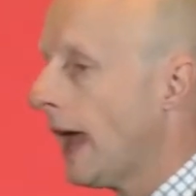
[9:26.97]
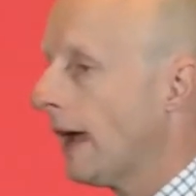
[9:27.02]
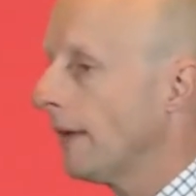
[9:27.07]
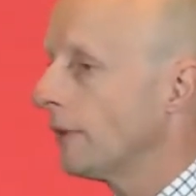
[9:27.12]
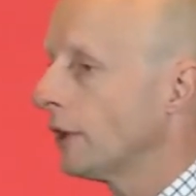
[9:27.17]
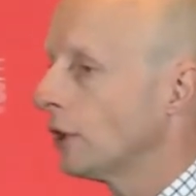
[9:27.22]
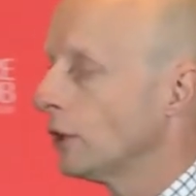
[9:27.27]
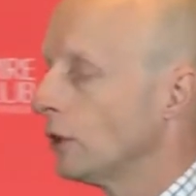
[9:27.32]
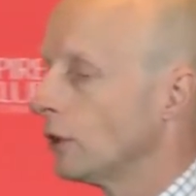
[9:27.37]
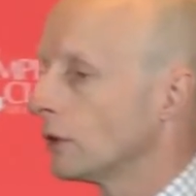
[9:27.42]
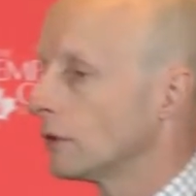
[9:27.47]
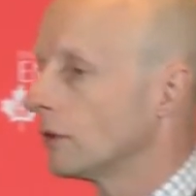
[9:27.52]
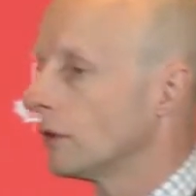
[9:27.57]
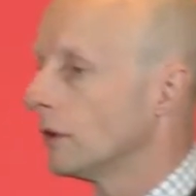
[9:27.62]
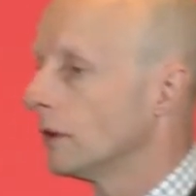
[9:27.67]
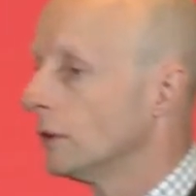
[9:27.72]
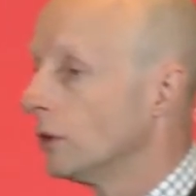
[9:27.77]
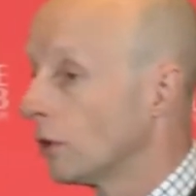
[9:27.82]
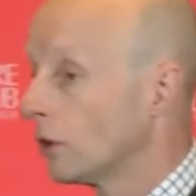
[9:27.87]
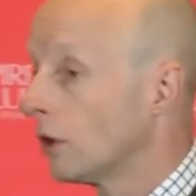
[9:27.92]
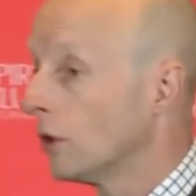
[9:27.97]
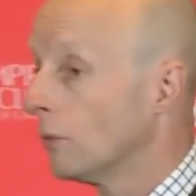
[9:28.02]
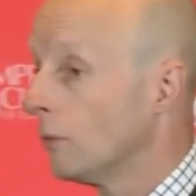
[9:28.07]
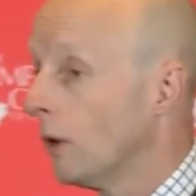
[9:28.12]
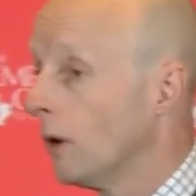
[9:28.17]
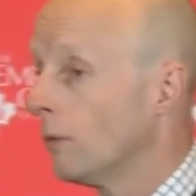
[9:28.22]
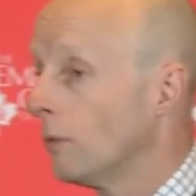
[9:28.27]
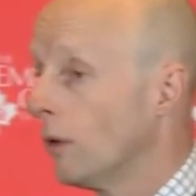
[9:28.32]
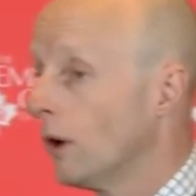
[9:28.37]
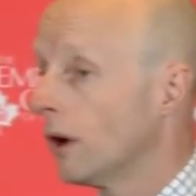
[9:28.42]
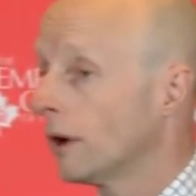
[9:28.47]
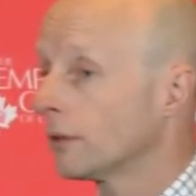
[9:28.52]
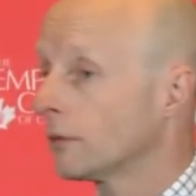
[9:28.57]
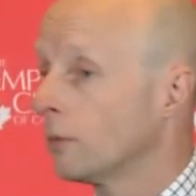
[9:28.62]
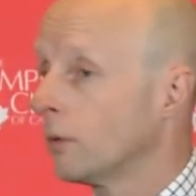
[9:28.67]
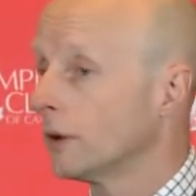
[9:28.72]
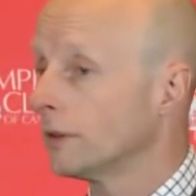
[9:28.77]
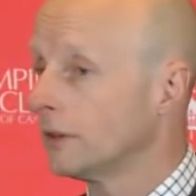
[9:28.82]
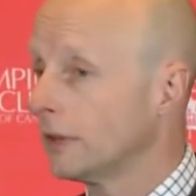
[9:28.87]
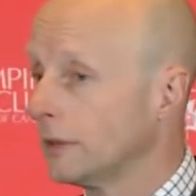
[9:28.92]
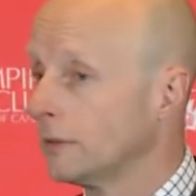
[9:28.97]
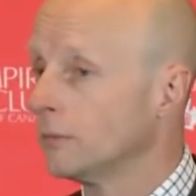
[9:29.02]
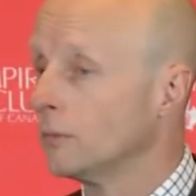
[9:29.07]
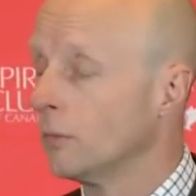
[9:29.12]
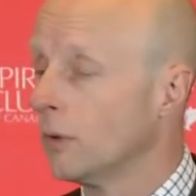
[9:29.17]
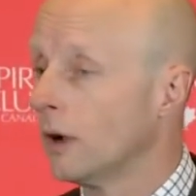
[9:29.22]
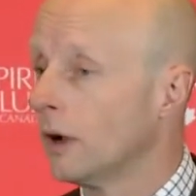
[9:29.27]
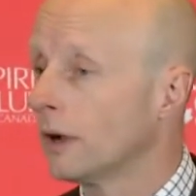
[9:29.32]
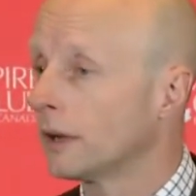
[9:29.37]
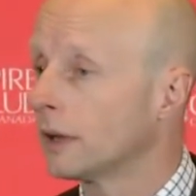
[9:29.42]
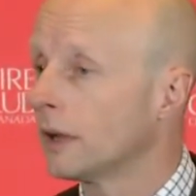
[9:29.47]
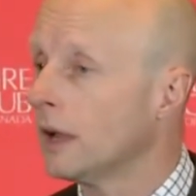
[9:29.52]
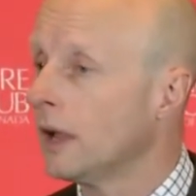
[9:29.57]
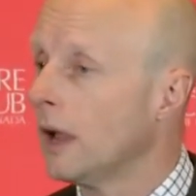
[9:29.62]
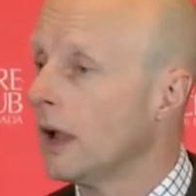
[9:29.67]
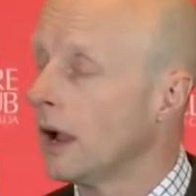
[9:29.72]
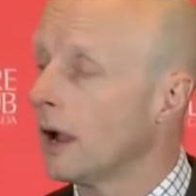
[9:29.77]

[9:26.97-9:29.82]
having a look, to, look at what worked, what didn't work,